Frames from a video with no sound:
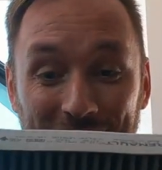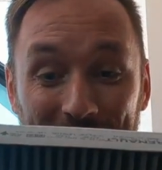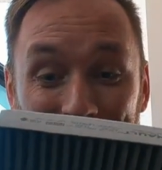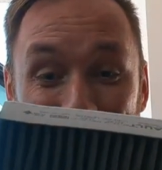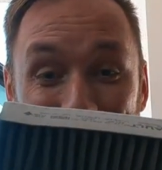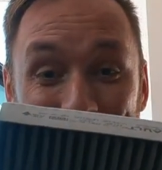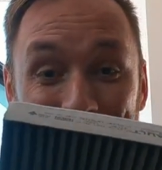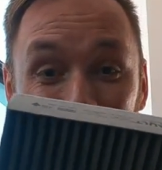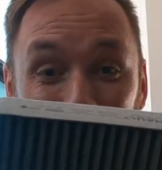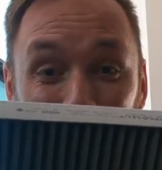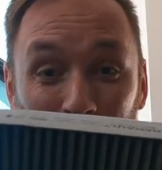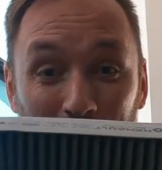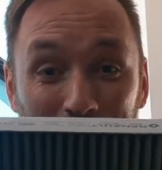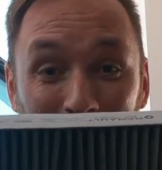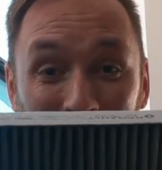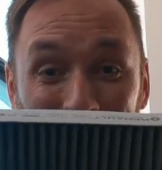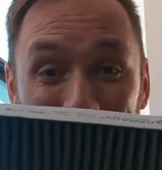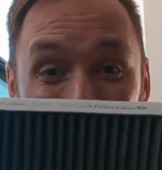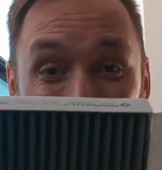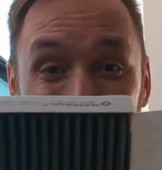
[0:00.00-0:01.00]
It's not
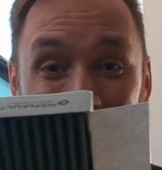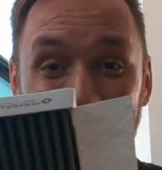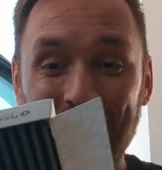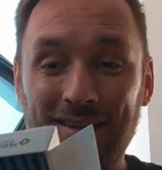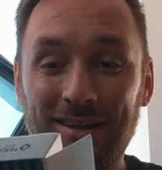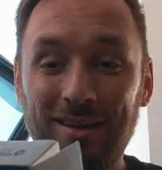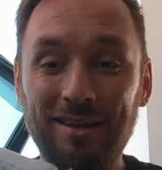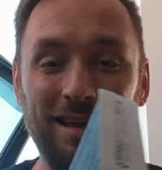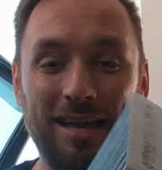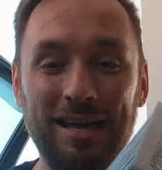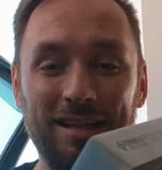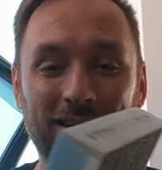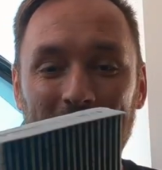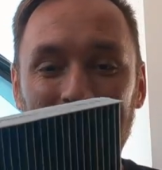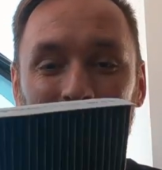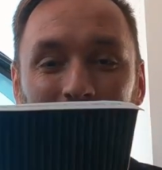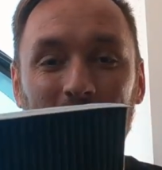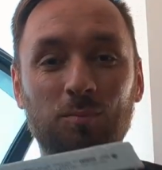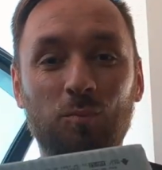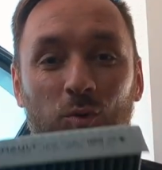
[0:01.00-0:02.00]
wibbling and
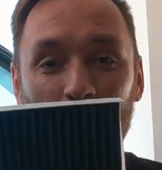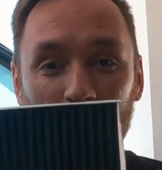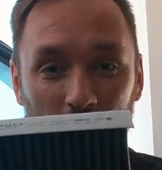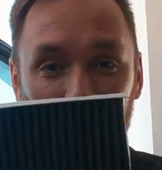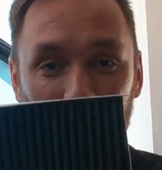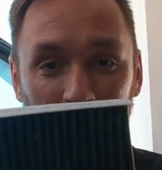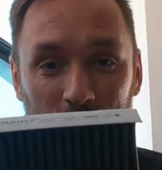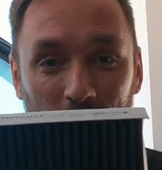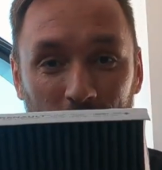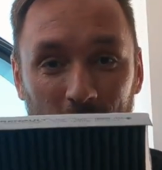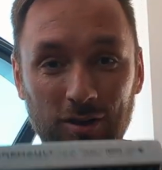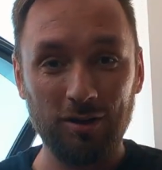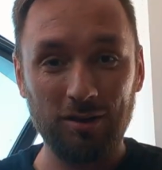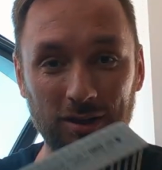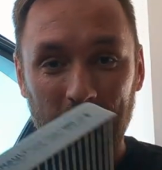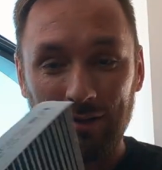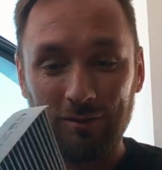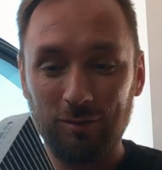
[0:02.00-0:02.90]
it's more sturdy,